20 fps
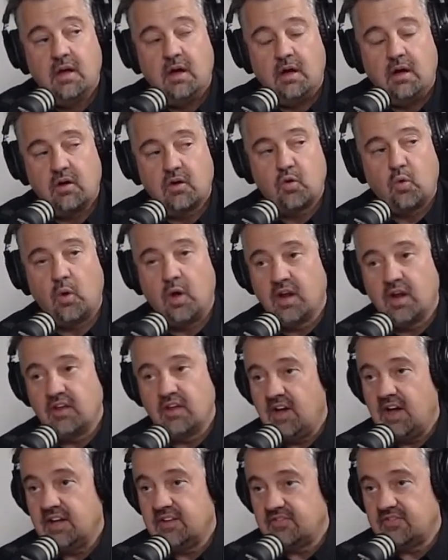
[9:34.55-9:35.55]
all
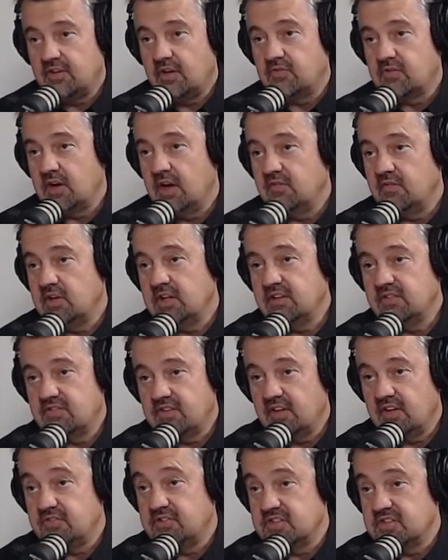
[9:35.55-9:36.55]
qualify as self-governing,
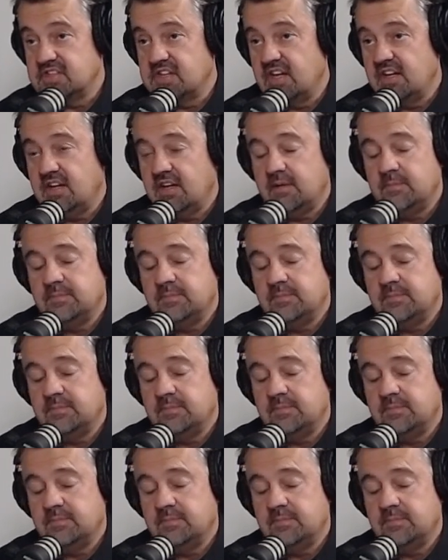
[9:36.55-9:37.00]
self-sustaining.